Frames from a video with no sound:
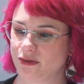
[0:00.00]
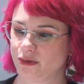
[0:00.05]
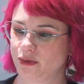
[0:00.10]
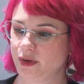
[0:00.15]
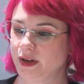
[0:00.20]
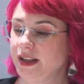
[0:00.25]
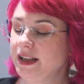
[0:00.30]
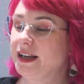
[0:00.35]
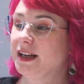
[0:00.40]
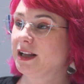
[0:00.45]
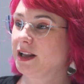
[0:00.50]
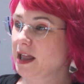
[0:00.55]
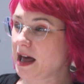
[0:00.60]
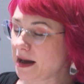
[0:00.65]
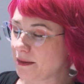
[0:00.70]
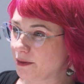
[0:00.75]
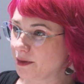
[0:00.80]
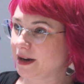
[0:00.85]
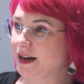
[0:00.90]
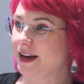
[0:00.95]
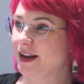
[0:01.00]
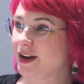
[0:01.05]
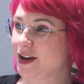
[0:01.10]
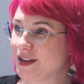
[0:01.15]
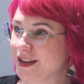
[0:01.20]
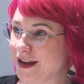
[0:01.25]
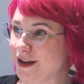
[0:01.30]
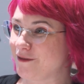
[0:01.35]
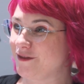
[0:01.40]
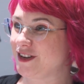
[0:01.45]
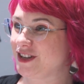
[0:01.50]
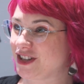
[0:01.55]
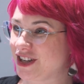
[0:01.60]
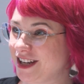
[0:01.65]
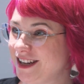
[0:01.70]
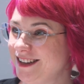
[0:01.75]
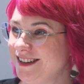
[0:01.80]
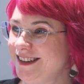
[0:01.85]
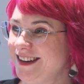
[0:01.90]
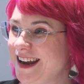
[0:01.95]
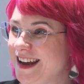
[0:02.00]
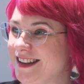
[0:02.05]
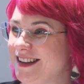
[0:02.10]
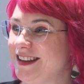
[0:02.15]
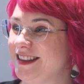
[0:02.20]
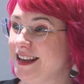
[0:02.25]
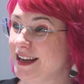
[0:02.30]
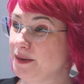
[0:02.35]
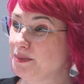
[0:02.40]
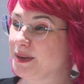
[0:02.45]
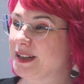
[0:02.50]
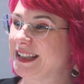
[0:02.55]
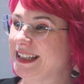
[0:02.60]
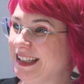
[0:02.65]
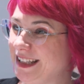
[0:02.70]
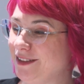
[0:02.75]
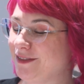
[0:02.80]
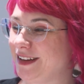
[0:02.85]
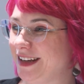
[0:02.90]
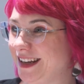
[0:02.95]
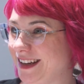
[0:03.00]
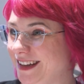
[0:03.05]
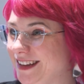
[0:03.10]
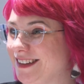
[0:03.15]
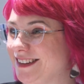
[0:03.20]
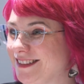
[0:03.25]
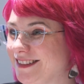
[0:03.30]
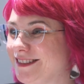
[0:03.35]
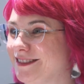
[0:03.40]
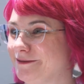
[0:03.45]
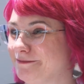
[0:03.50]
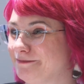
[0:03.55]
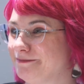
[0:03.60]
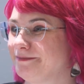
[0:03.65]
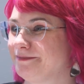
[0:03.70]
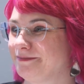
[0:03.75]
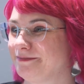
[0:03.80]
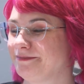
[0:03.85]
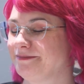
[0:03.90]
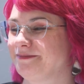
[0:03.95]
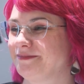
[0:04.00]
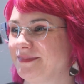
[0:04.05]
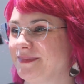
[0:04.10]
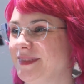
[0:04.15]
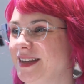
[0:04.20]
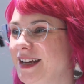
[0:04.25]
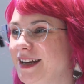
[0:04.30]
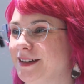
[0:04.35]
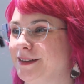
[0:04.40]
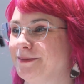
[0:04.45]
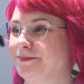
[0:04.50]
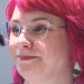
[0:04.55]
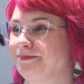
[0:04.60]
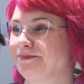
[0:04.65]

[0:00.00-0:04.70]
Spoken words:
really collaborating on that vision and that they believe in it. Yeah.